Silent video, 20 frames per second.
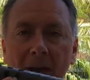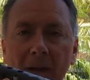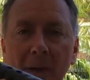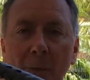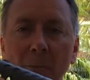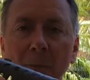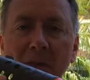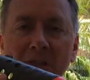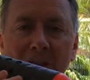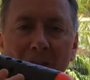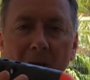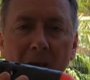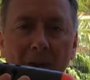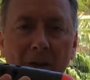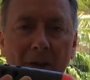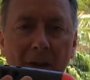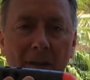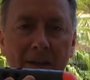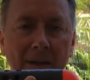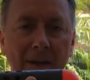missile,
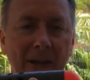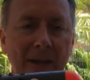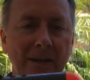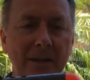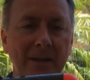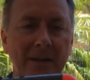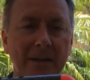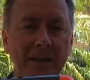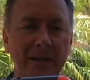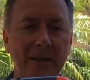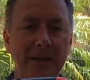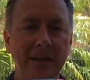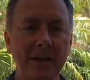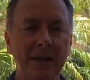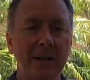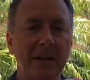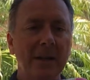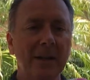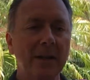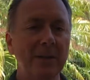like that.
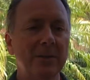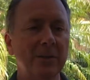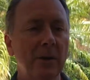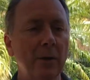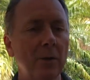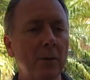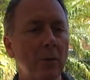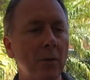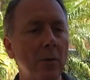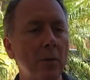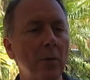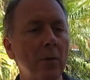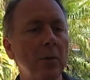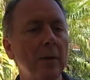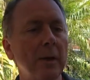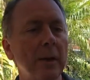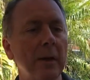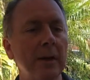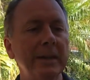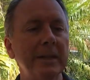So
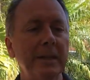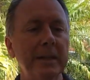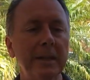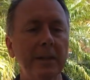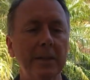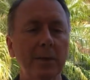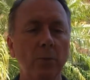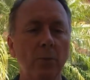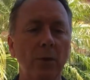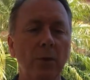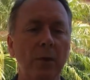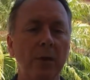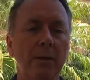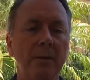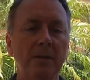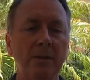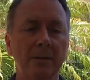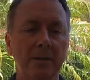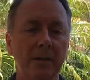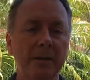all I did
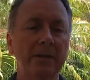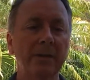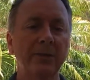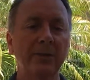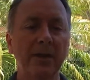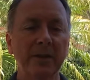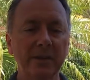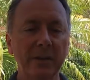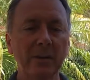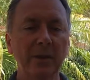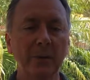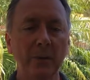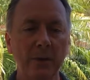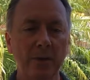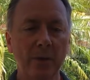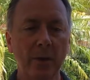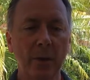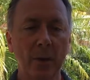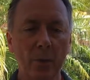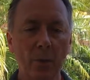was, I just found something
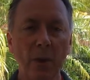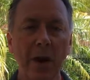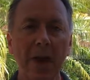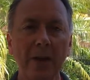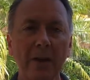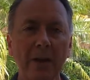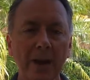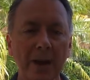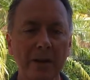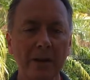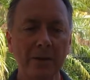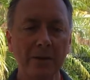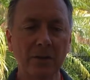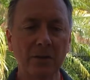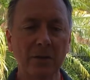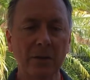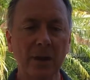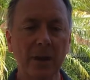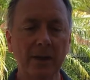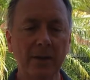with a round edge
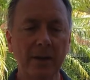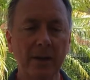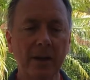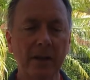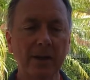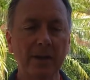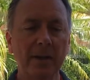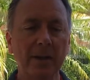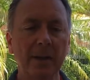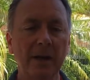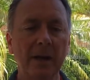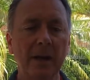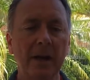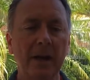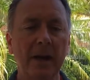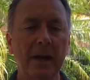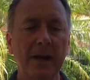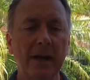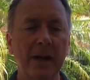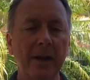like that.
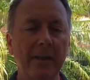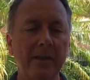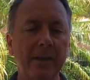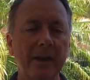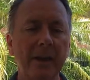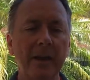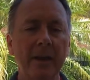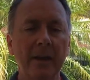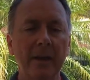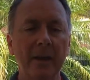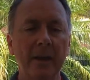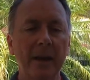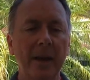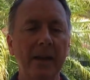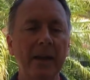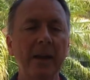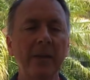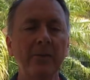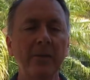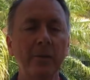I cut the
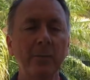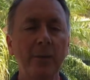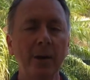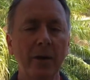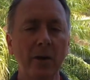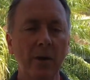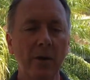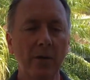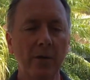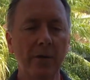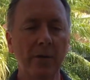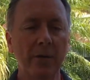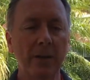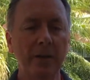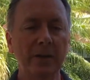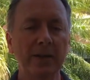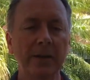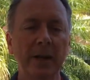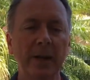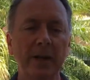uneven bit off
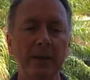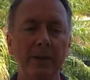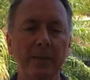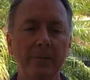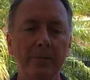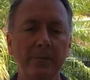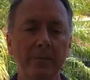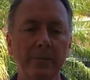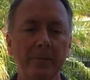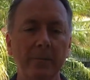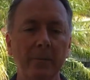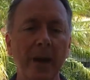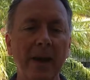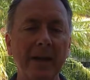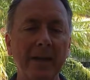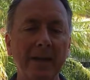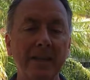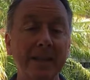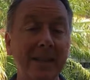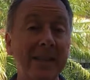that
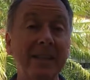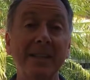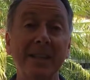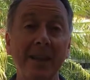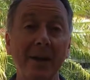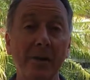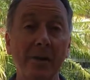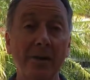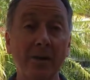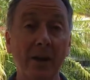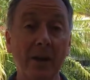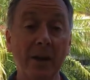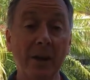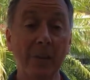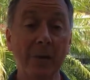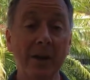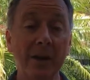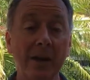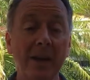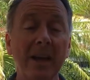made it less
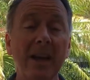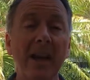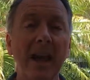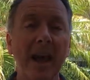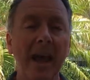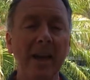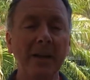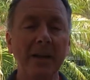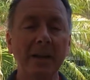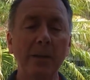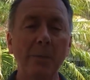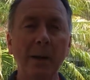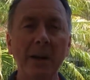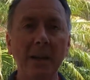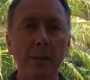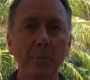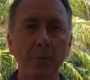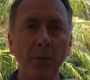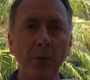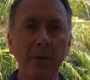aerodynamic. And then to
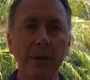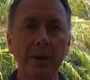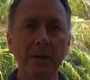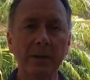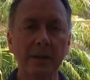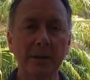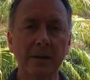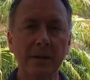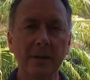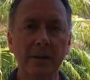make it buoyant,